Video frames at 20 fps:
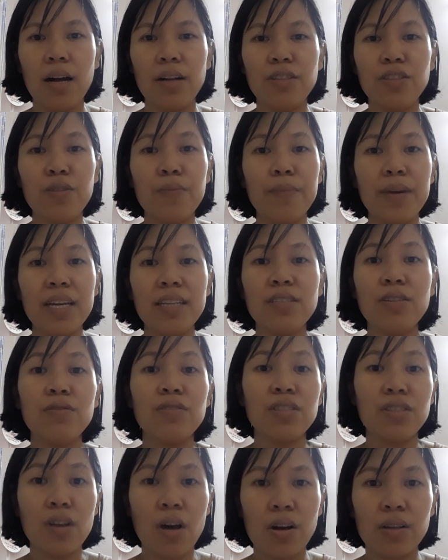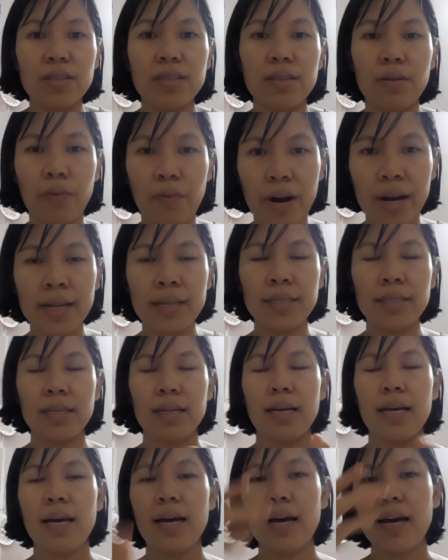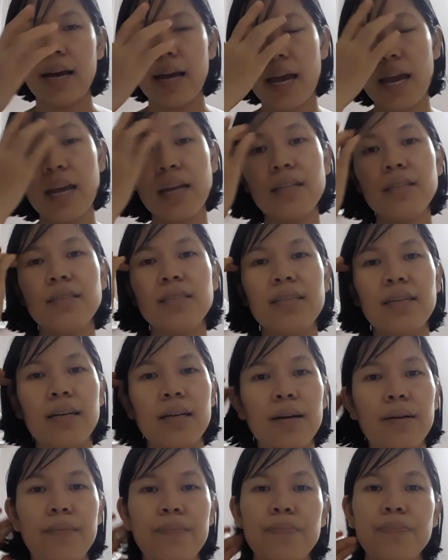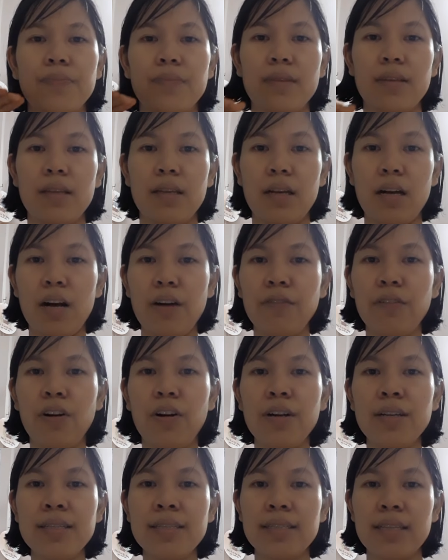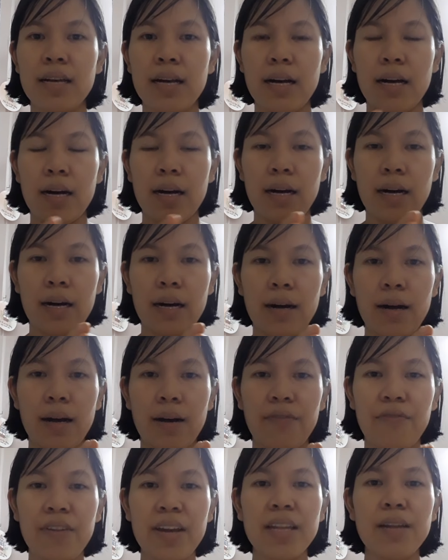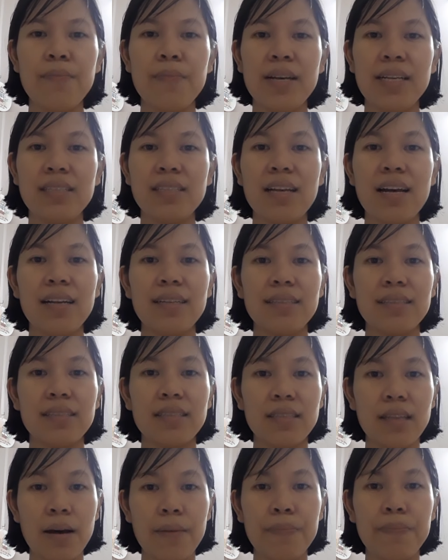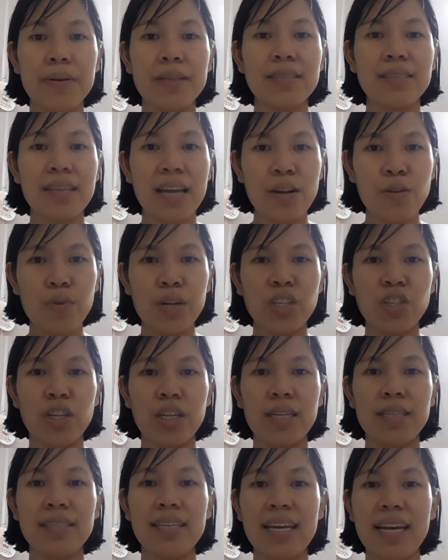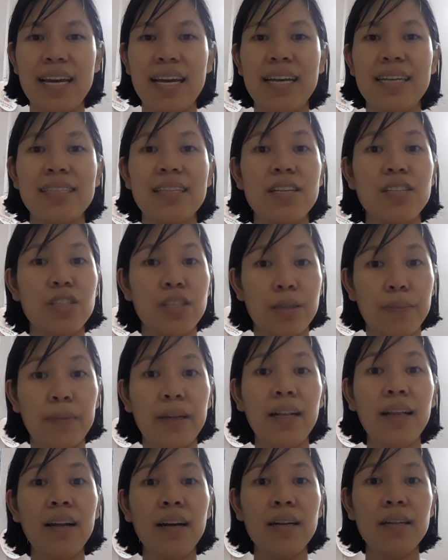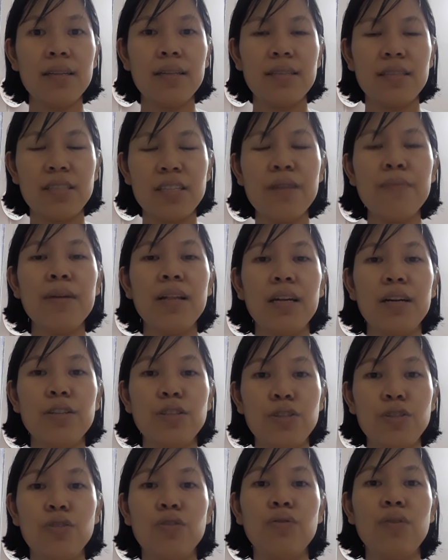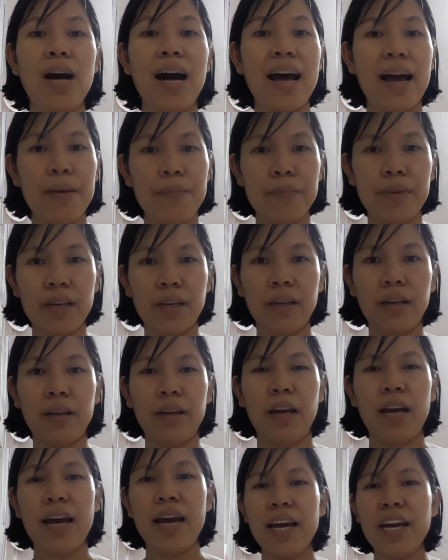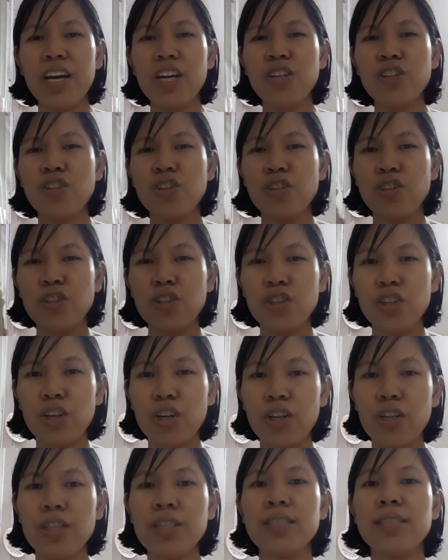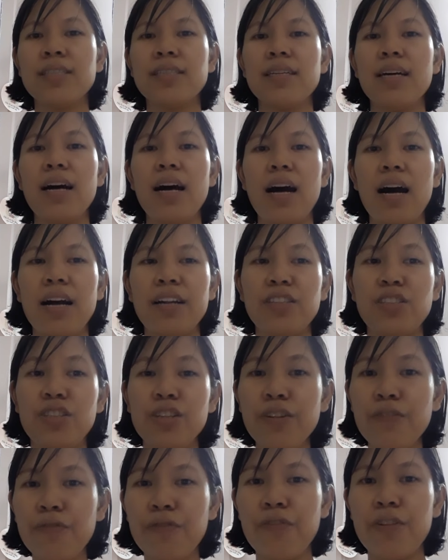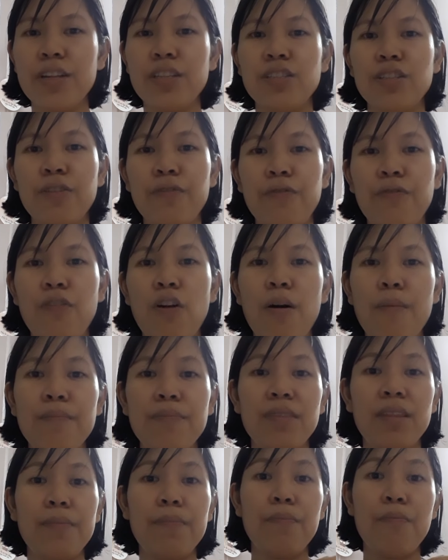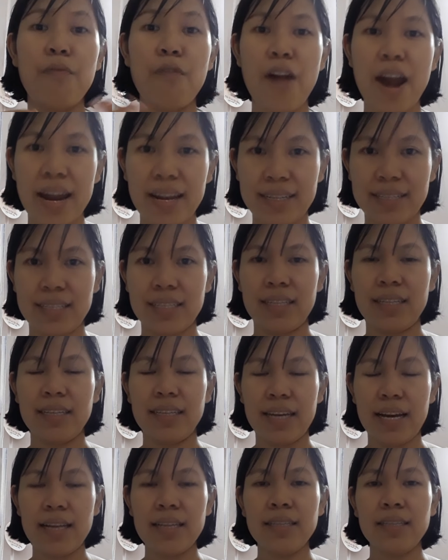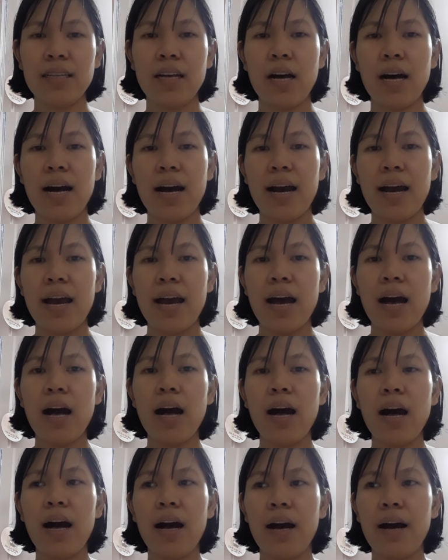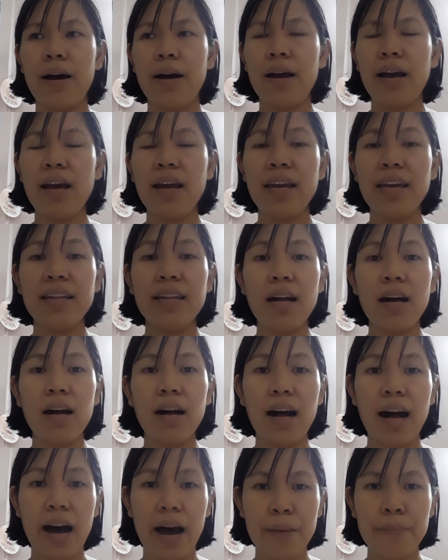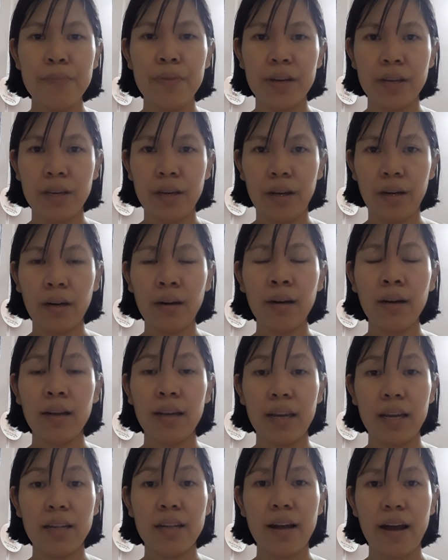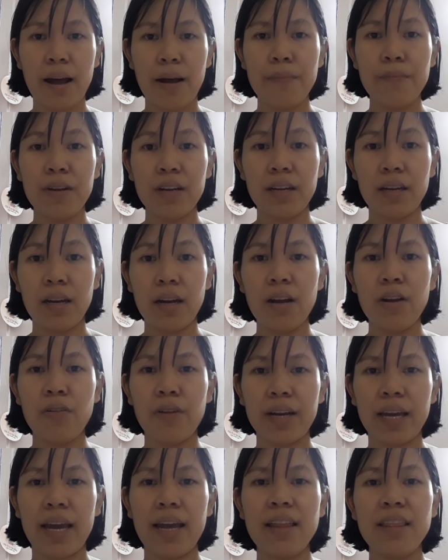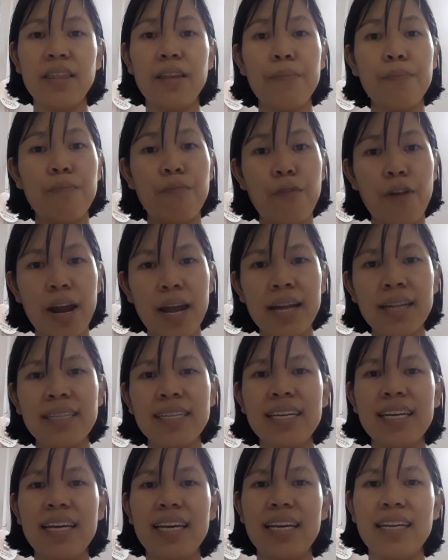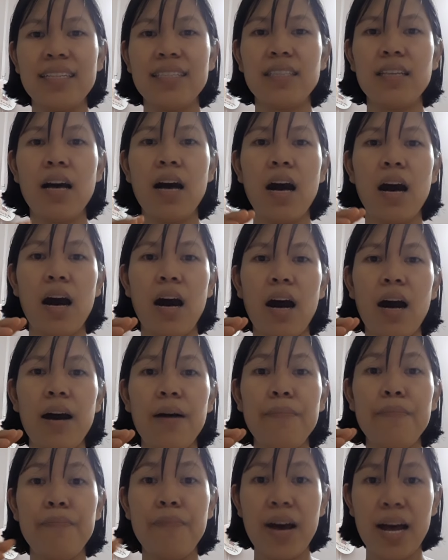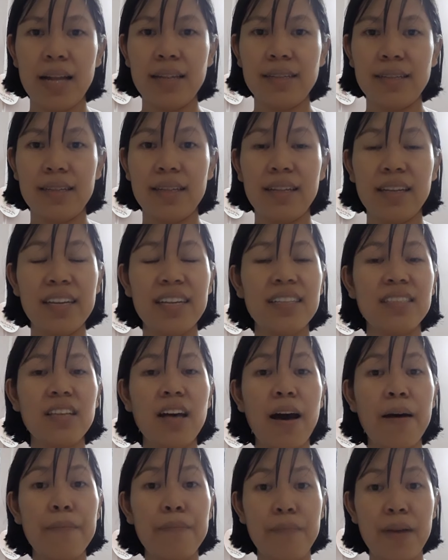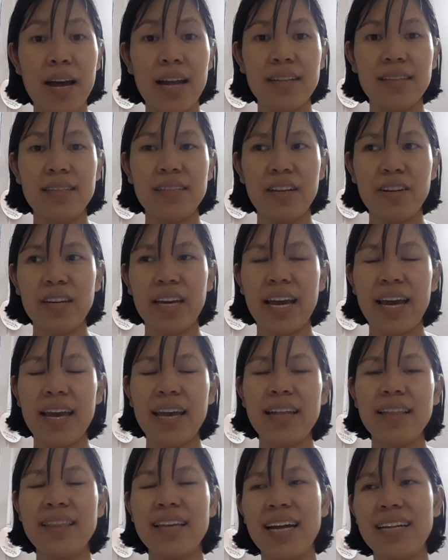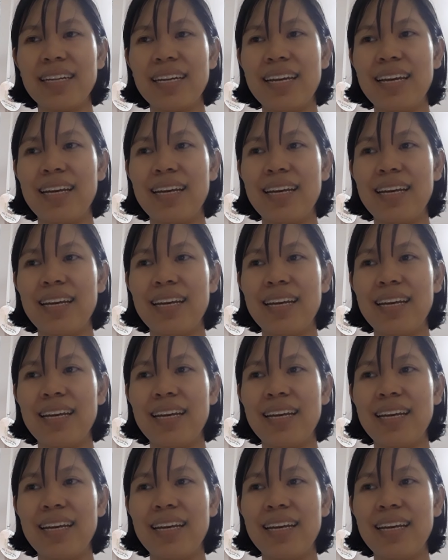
tomato sauce, right? And of course, Vietnamese sub sandwiches is similar to hamburger. It just different from the bread. Yes. In a hamburger, okay, the bread is a bun. Okay, that